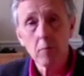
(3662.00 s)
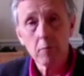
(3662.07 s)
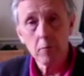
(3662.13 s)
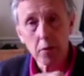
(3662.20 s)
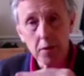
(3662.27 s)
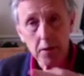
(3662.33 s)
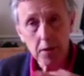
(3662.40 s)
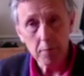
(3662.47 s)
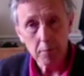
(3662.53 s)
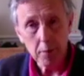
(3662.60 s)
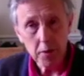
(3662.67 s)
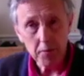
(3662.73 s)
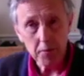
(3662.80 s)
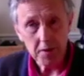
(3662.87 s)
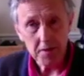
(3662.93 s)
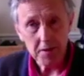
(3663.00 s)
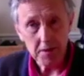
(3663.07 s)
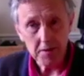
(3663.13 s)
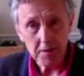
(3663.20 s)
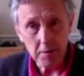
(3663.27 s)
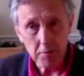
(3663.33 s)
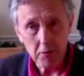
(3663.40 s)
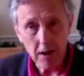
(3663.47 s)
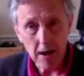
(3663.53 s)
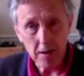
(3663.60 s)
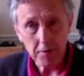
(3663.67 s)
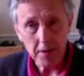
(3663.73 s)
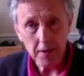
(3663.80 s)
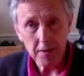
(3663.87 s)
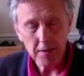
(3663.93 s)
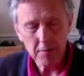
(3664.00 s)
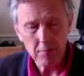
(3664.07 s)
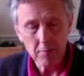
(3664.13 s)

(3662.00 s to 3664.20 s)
Put a computer system around it.